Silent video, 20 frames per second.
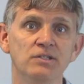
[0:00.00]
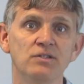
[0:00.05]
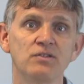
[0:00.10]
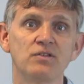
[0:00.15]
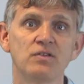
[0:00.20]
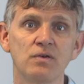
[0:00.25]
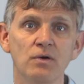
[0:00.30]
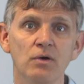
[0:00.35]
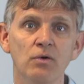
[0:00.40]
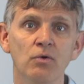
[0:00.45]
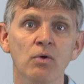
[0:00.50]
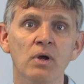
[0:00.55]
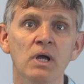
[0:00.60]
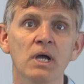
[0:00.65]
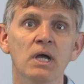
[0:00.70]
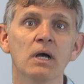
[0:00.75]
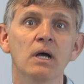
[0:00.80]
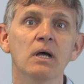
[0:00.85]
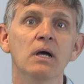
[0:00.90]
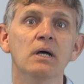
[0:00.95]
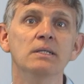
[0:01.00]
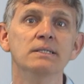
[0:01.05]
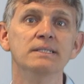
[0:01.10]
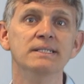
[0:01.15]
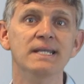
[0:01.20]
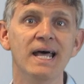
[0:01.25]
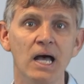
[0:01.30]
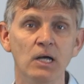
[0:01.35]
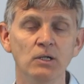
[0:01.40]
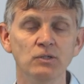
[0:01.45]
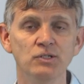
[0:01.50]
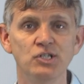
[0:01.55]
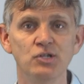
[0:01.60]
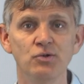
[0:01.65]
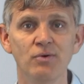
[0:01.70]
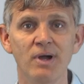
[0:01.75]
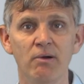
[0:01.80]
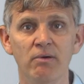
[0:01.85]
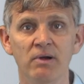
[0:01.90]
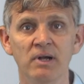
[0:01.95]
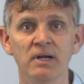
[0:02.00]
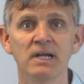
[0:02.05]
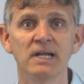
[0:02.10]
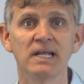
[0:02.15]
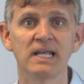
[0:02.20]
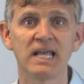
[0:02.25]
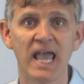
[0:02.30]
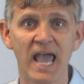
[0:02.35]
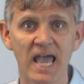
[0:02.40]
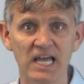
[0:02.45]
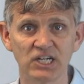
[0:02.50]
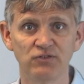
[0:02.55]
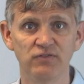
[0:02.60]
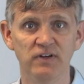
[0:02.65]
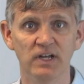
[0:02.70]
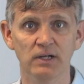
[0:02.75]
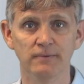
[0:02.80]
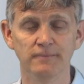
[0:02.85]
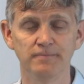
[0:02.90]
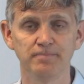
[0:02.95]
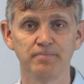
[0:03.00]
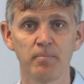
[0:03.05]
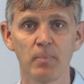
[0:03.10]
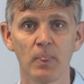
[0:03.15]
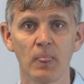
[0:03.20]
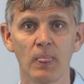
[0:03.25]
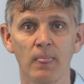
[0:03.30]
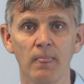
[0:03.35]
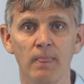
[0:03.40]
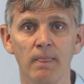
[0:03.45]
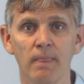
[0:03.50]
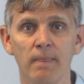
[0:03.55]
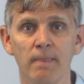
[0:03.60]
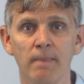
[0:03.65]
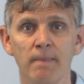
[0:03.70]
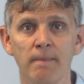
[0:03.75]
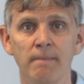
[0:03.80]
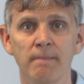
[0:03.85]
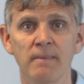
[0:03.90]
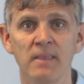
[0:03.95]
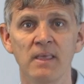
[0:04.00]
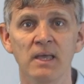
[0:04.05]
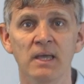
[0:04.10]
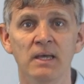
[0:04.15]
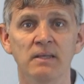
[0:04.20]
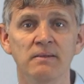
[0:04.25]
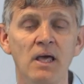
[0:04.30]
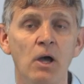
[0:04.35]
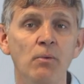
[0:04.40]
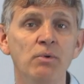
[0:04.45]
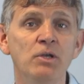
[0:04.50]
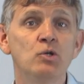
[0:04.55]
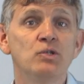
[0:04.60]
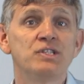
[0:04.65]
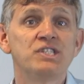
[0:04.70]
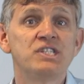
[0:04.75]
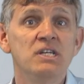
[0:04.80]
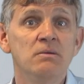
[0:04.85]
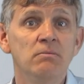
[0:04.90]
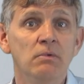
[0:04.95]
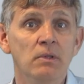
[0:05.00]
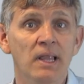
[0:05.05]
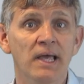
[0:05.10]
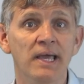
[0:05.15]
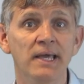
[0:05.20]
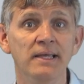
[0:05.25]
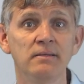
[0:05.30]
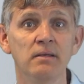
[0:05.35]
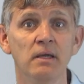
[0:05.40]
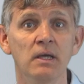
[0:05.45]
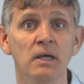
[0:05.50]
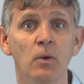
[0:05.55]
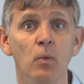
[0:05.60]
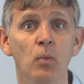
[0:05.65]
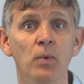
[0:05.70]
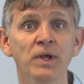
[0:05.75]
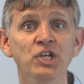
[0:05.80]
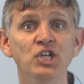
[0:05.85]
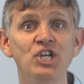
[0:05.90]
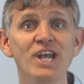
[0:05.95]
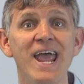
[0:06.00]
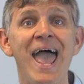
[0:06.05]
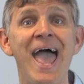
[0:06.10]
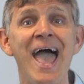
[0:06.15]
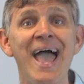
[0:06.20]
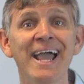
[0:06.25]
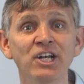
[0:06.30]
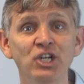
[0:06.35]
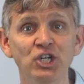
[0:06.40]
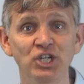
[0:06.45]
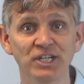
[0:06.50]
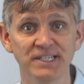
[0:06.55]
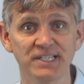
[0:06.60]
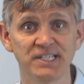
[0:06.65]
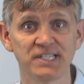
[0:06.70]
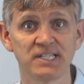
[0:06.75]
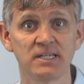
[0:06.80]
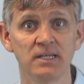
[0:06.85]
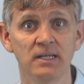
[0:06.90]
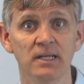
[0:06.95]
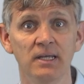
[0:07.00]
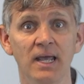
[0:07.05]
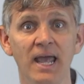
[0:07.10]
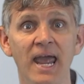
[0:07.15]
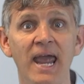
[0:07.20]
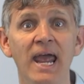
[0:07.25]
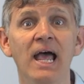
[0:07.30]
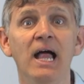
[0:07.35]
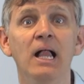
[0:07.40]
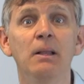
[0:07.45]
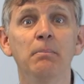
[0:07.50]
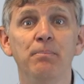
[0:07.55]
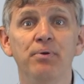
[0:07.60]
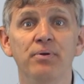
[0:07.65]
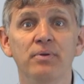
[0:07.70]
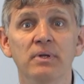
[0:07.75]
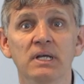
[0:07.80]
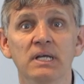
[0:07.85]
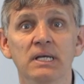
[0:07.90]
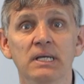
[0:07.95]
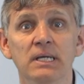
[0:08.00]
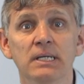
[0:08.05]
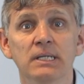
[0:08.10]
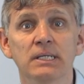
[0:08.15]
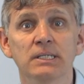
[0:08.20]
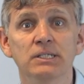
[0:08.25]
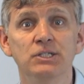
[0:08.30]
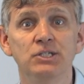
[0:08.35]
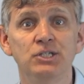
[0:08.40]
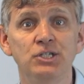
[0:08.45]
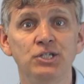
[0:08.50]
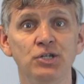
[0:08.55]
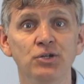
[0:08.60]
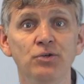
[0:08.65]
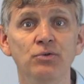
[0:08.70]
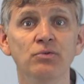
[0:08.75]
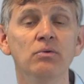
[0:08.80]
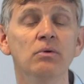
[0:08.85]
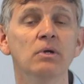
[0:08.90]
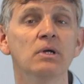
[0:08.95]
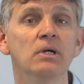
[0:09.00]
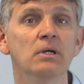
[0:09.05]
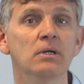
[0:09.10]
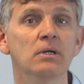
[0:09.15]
it through down to our cash flow. Now we could simulate which actions help to